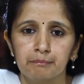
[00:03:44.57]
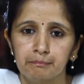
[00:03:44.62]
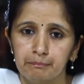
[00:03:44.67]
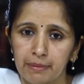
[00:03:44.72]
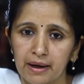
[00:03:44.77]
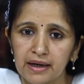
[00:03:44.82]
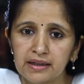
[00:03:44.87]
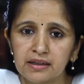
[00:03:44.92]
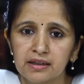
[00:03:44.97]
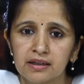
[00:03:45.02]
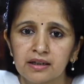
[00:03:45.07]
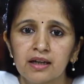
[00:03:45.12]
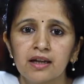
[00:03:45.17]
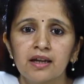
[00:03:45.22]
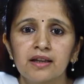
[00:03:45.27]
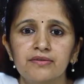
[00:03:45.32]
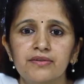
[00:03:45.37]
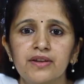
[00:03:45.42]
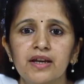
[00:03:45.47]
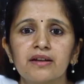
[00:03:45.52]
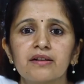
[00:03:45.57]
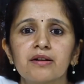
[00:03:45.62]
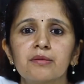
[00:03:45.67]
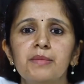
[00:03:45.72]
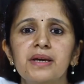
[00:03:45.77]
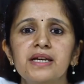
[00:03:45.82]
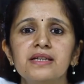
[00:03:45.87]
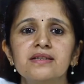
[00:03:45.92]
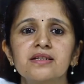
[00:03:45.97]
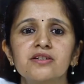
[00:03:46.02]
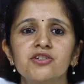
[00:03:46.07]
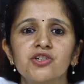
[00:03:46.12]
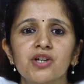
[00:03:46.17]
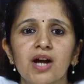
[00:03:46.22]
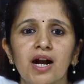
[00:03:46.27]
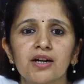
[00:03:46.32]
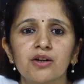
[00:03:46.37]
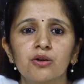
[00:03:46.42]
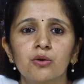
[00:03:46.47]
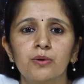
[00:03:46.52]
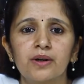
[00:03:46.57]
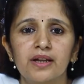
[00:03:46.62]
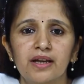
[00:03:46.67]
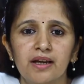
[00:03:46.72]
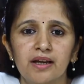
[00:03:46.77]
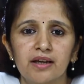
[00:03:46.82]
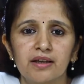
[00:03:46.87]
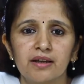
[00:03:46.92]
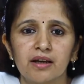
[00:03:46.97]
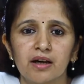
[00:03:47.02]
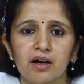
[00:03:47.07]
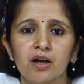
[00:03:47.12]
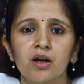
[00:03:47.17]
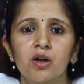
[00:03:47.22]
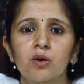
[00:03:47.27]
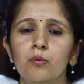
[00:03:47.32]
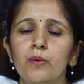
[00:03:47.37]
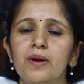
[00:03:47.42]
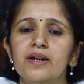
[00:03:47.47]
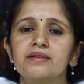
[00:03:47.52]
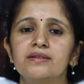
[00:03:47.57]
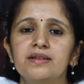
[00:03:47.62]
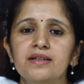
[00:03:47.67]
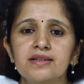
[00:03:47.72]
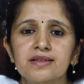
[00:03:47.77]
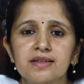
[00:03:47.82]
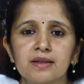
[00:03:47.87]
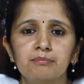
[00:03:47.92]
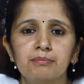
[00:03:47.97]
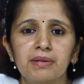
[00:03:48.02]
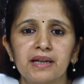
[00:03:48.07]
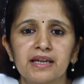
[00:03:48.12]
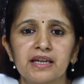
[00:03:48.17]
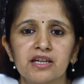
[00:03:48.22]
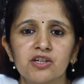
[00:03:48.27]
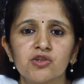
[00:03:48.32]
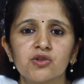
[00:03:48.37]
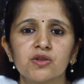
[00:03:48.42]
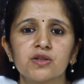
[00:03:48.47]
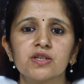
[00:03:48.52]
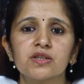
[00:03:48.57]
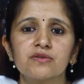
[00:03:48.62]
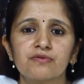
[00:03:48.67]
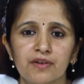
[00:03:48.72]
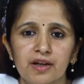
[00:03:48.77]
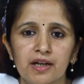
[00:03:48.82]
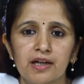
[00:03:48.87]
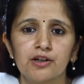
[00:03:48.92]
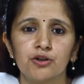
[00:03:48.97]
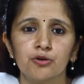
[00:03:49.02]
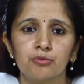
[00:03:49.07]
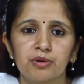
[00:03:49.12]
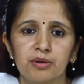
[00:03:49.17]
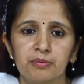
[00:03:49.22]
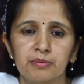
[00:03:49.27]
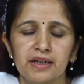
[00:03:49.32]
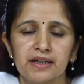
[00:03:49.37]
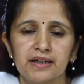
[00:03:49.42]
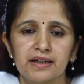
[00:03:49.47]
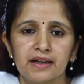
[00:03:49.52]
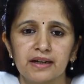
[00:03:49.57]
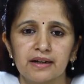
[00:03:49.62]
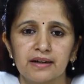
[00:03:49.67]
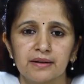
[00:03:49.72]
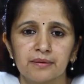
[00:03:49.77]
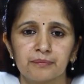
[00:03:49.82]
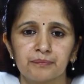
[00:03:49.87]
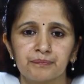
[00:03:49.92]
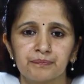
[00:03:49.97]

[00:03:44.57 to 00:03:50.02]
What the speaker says: But there remains a shadowed area where these implications fail to be maintained.